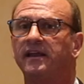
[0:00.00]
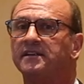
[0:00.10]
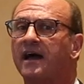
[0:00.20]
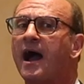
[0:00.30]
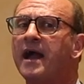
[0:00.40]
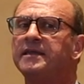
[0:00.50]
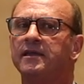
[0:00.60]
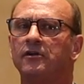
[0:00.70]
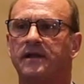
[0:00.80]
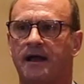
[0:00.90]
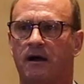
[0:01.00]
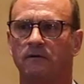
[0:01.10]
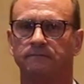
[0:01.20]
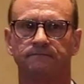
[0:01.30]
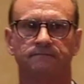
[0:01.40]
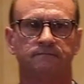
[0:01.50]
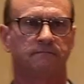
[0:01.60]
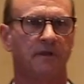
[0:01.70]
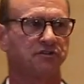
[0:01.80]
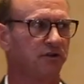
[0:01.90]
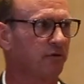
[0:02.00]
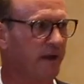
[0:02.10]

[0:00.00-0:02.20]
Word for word: getting into high gear now. Make sure